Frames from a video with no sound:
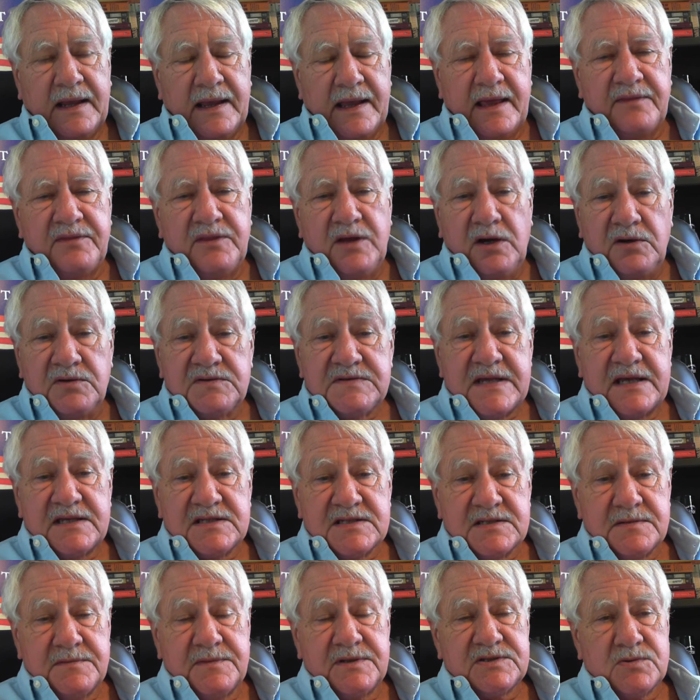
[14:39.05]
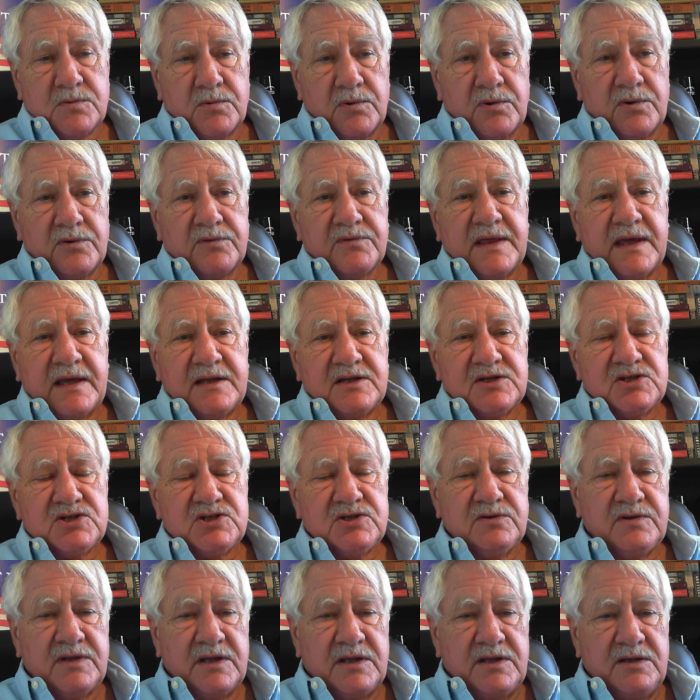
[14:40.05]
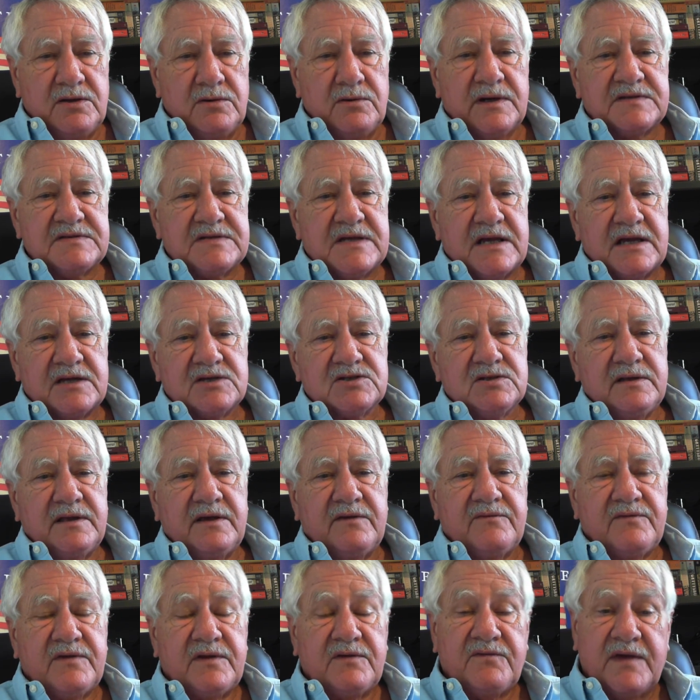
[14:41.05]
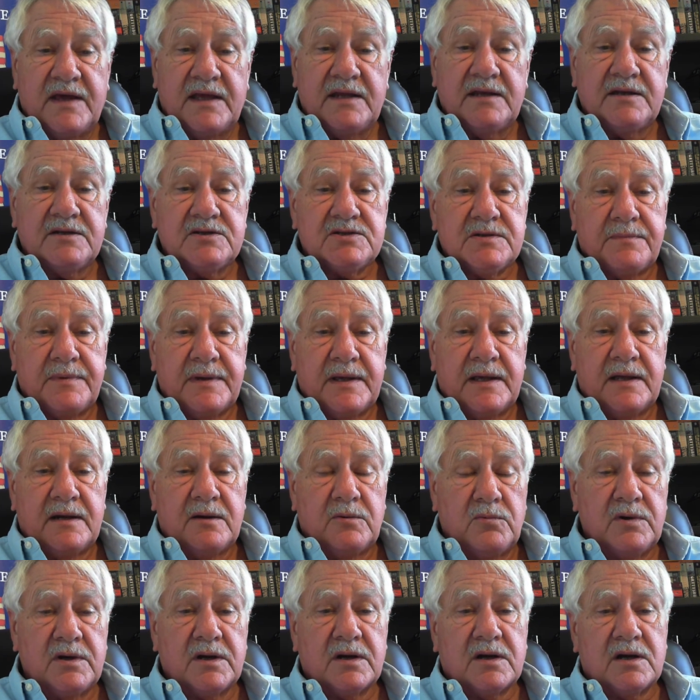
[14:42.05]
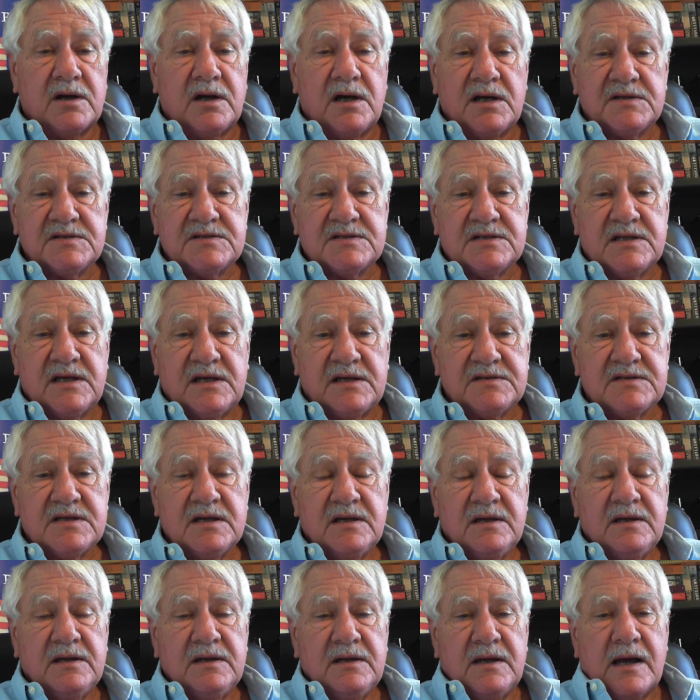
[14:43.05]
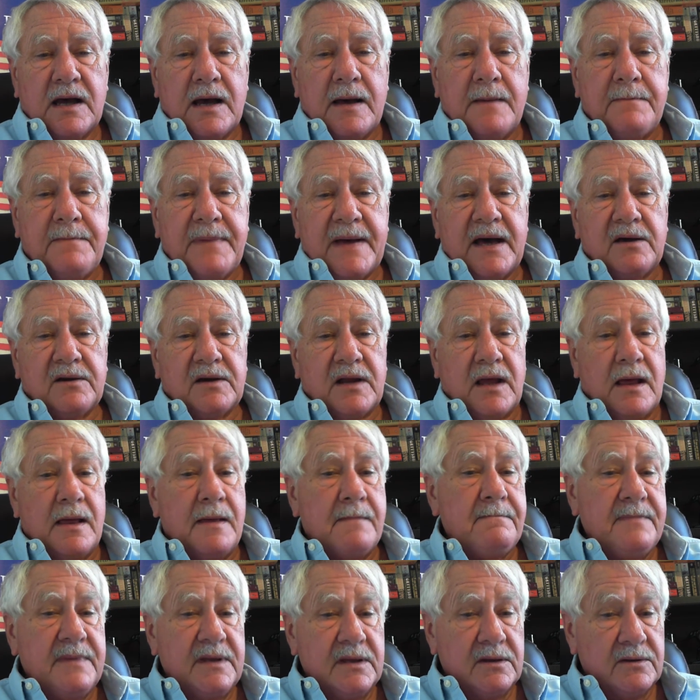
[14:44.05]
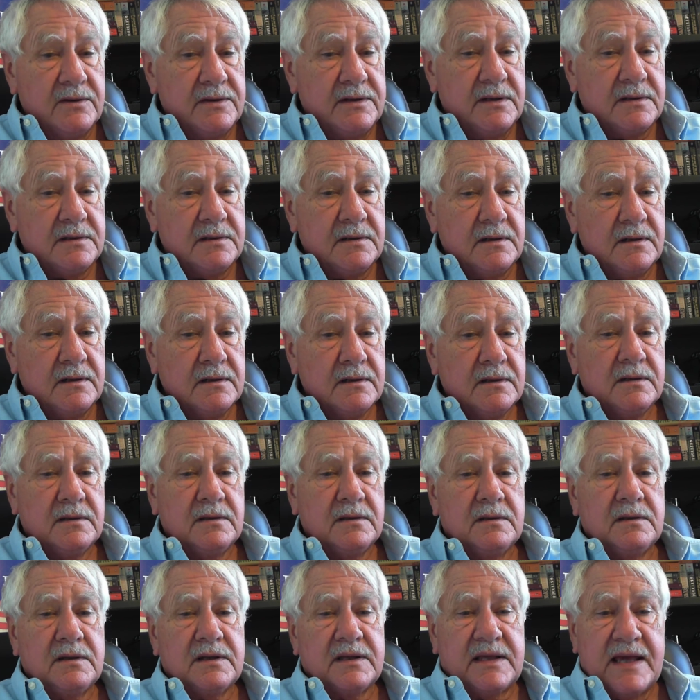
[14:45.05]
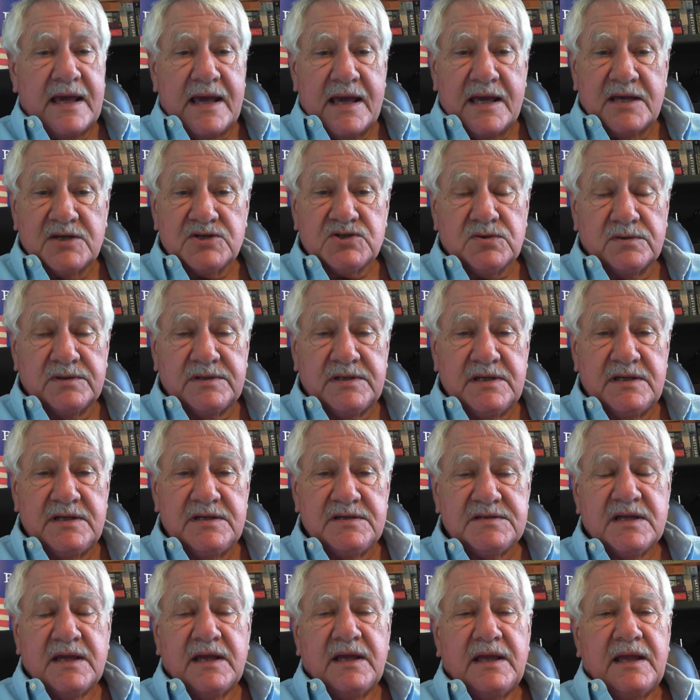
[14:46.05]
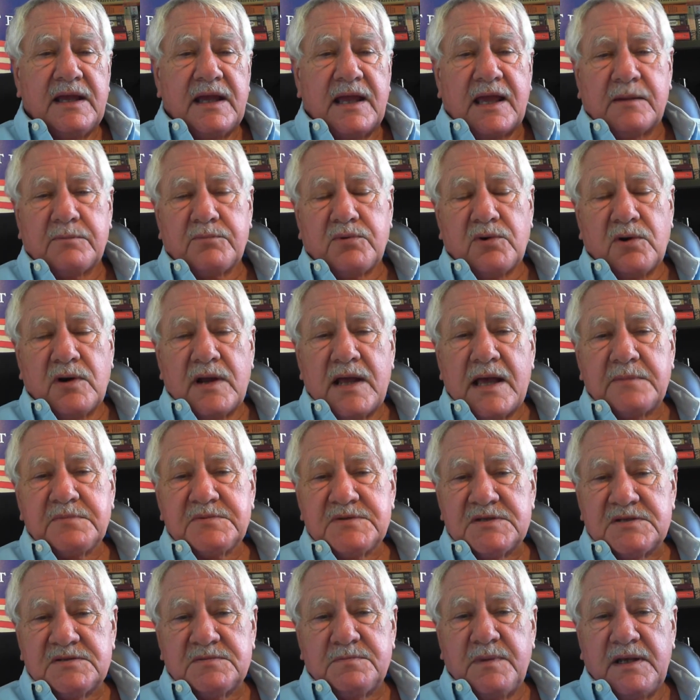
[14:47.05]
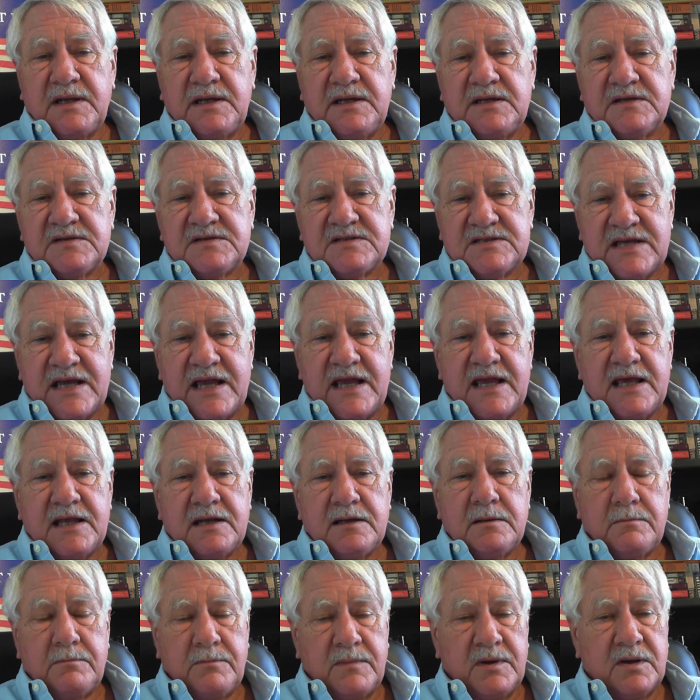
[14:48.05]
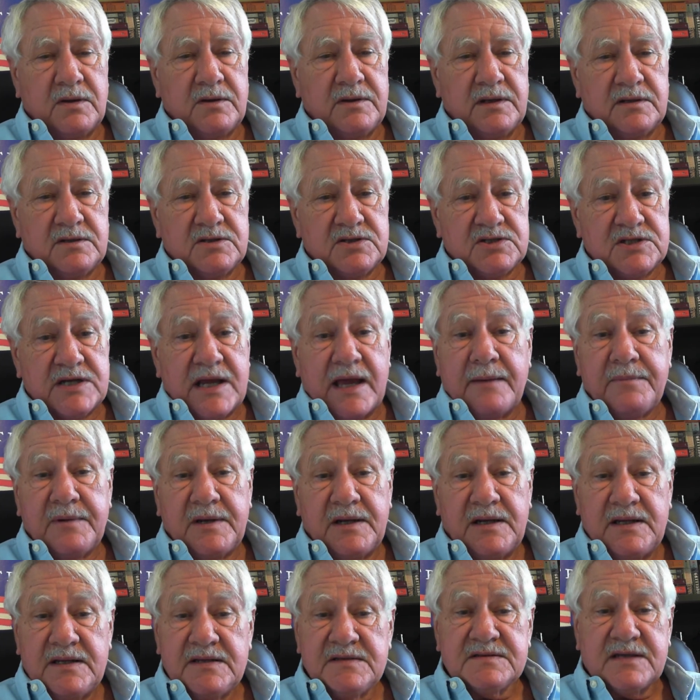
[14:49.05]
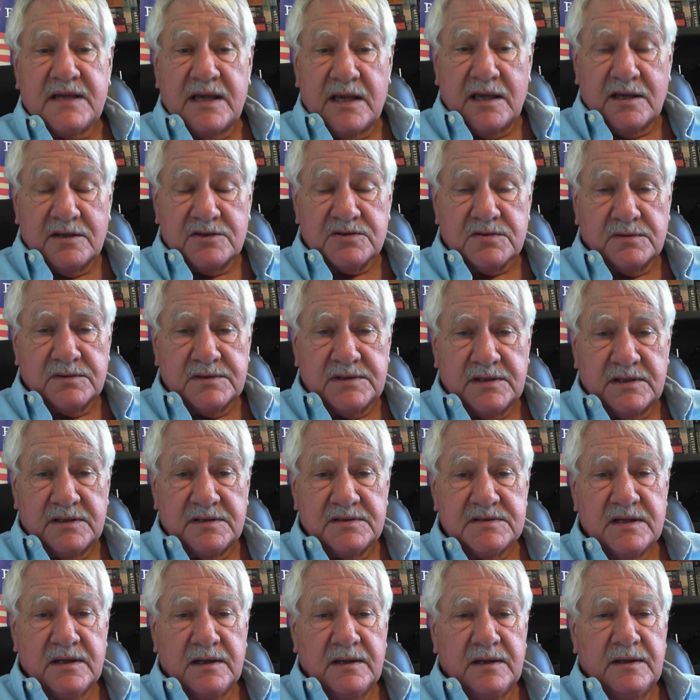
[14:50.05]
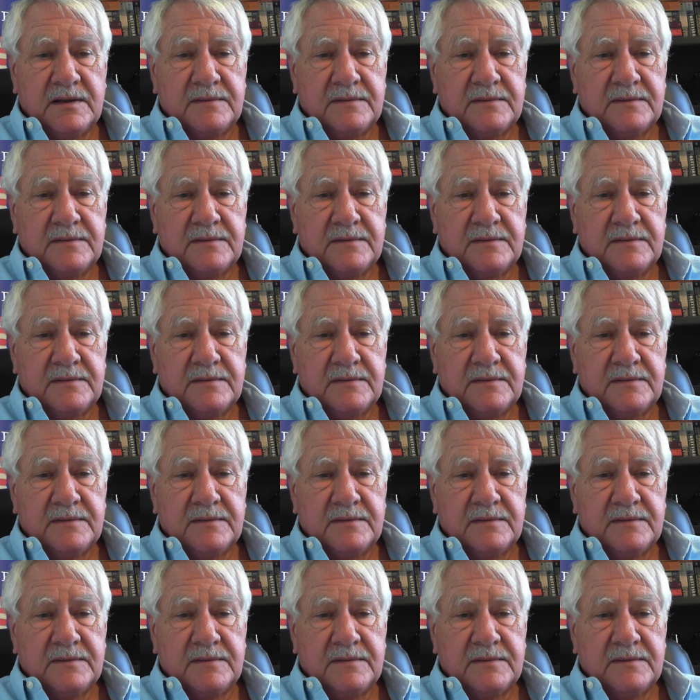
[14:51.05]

And those estimates were that should the U.S. actually have invaded Japan, it would have cost us about a million casualties and perhaps as many as 10 million Japanese casualties.